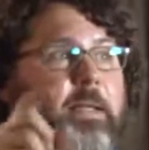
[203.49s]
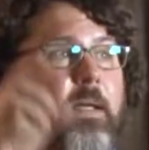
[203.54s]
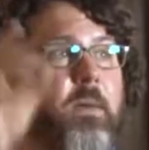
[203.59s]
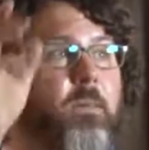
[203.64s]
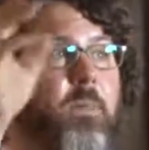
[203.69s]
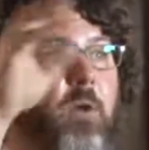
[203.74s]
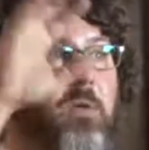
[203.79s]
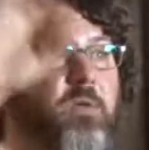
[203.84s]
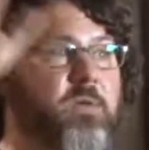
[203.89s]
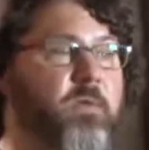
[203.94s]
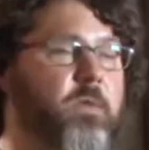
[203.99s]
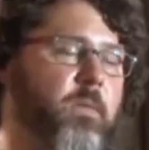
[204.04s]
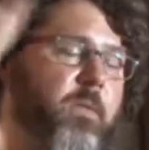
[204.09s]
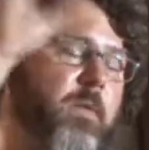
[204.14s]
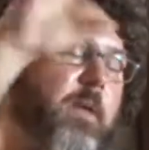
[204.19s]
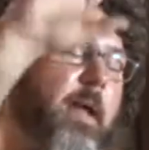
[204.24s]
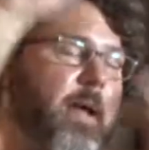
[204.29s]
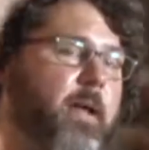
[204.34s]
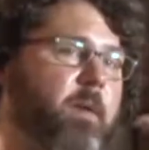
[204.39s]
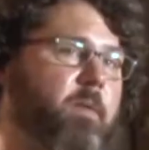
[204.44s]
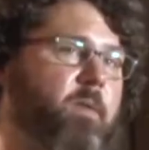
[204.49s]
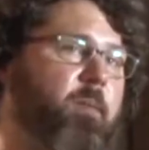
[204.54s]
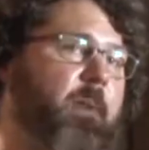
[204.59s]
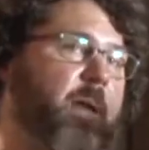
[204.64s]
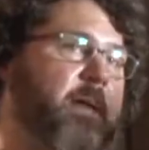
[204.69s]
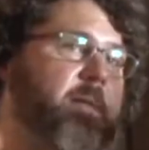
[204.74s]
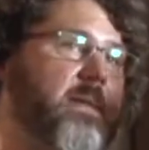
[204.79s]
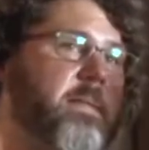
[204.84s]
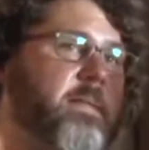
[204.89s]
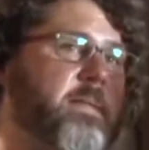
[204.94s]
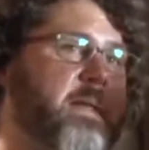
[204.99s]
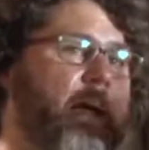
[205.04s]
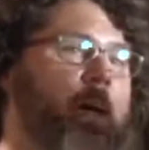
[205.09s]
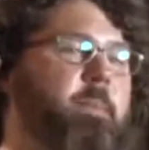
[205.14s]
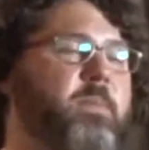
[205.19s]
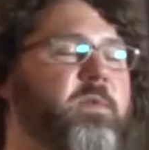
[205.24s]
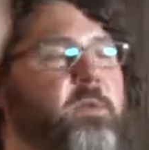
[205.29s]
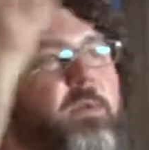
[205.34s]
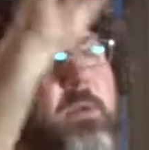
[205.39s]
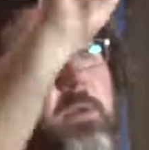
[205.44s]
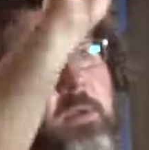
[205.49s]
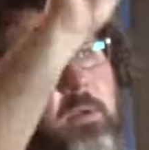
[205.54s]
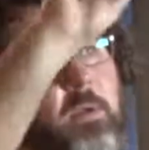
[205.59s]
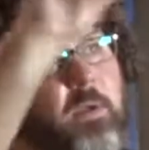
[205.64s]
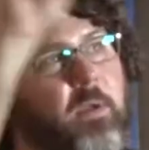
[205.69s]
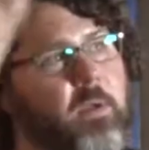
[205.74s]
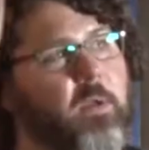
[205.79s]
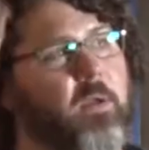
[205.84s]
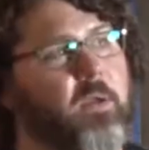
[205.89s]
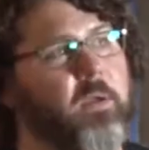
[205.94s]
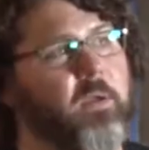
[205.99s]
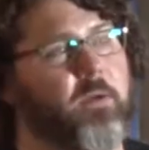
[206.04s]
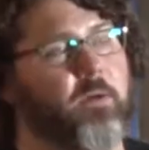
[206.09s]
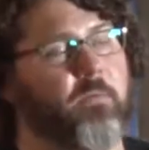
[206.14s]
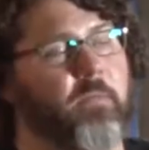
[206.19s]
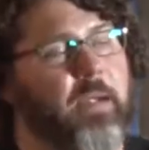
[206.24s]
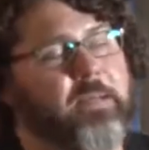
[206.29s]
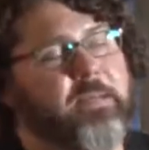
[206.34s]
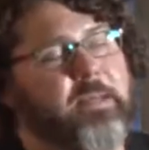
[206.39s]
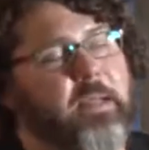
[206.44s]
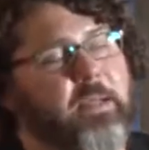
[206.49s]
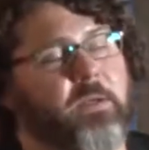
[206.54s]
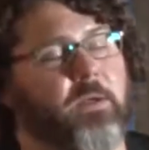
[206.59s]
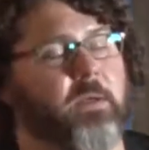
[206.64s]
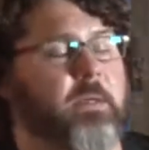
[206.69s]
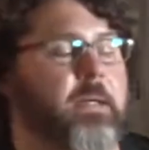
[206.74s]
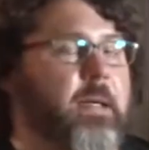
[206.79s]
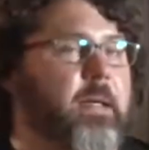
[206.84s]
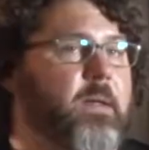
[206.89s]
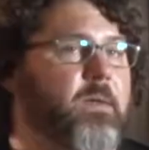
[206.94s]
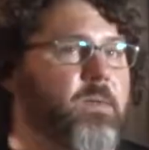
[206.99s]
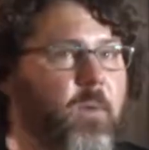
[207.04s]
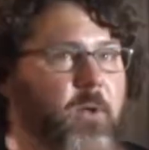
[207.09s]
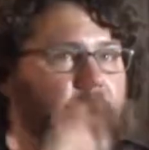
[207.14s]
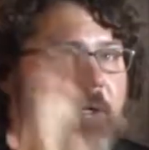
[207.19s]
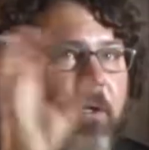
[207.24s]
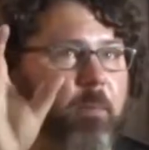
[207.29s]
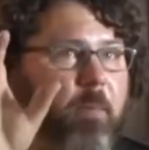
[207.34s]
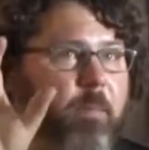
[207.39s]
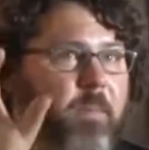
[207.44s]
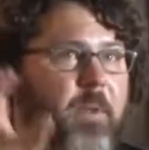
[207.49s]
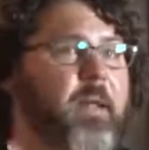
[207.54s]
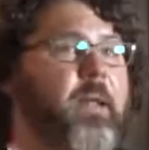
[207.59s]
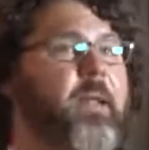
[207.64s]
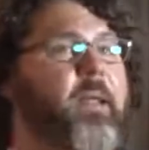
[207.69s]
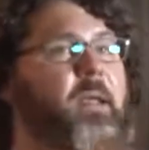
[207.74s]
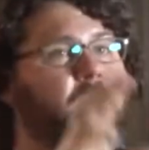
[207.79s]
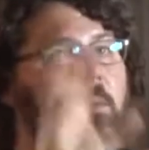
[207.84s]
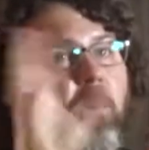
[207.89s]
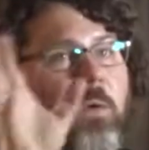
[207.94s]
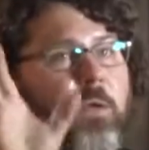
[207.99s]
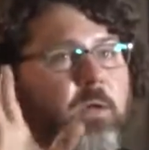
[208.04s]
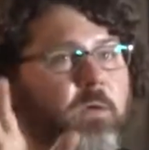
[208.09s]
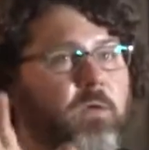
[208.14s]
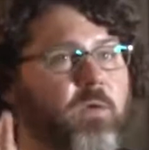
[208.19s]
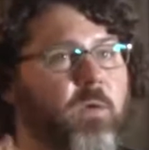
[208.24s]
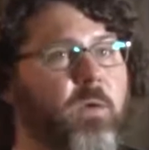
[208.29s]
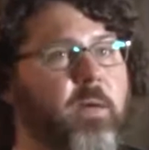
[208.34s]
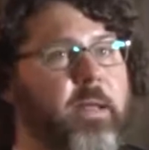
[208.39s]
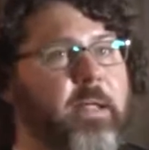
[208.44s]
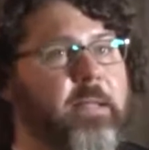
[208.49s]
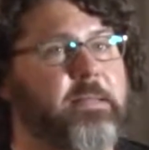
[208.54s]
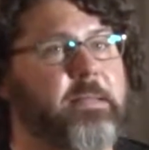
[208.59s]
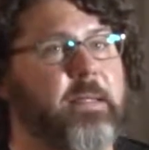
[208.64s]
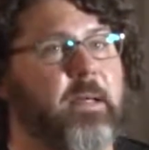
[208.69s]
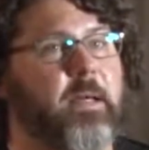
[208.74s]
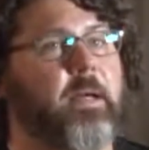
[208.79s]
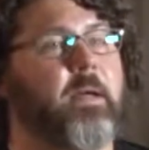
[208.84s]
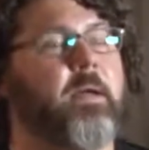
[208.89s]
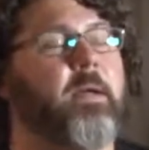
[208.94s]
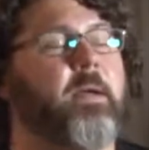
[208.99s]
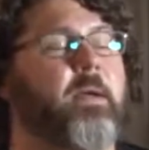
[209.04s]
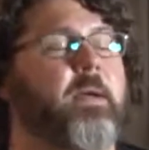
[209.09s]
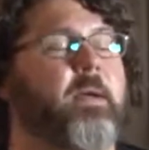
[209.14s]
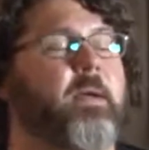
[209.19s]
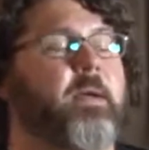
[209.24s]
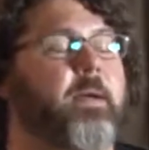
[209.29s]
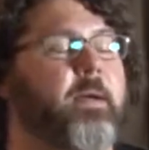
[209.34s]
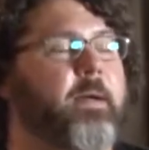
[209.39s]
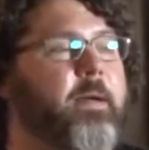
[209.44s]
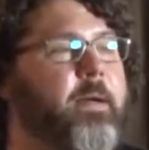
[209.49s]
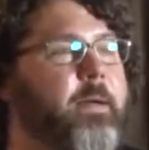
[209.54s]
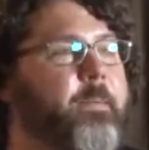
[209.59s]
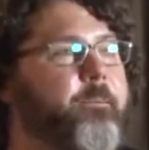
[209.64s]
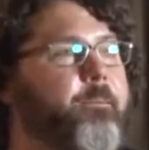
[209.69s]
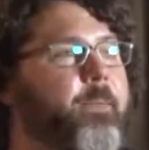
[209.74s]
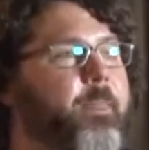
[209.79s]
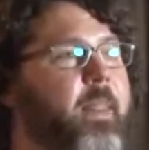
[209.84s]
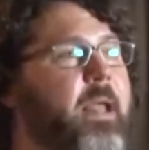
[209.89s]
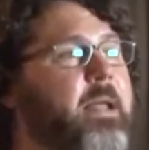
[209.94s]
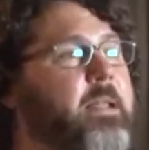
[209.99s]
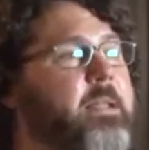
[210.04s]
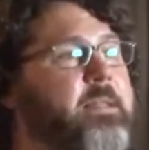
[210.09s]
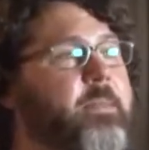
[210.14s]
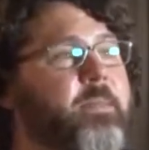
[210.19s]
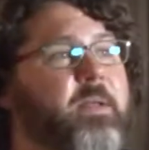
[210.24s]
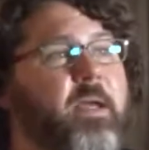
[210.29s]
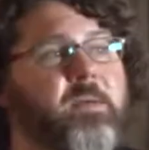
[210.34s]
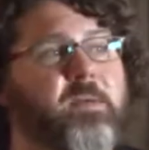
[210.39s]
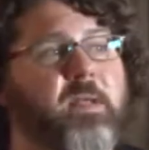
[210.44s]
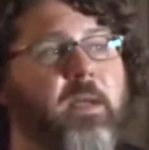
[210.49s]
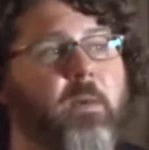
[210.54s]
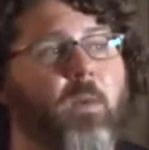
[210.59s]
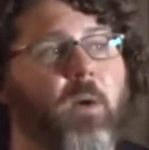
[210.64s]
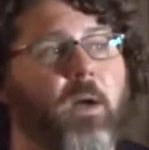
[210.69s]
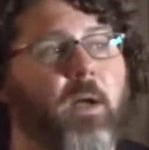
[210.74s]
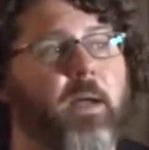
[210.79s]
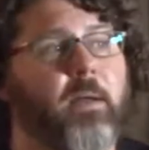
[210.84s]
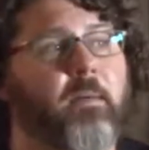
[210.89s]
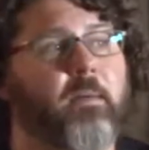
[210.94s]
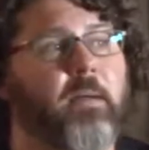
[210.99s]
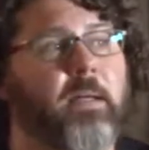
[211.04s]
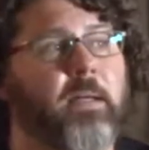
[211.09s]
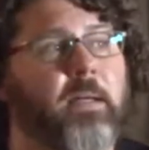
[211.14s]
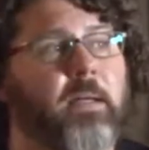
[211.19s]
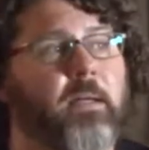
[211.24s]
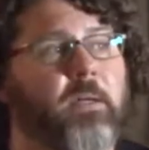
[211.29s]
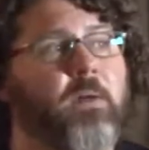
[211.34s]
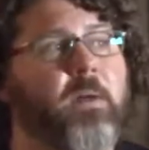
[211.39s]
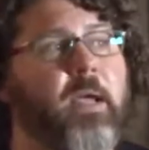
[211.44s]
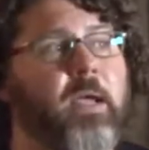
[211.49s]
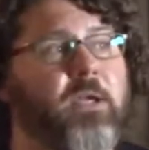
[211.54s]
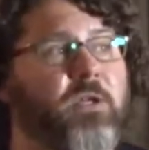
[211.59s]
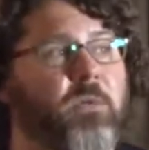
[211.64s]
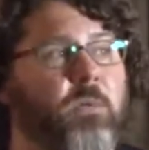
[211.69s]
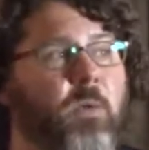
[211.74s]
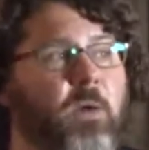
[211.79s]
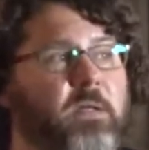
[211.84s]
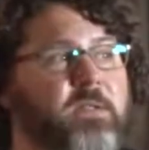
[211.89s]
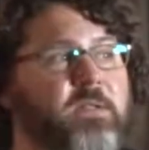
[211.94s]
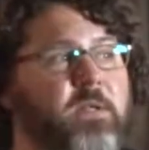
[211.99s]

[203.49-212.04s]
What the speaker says: gig poster with negative space on top, so you can, write down your gig where you're going to be playing and what your tour dates are. And then sometimes they want location work.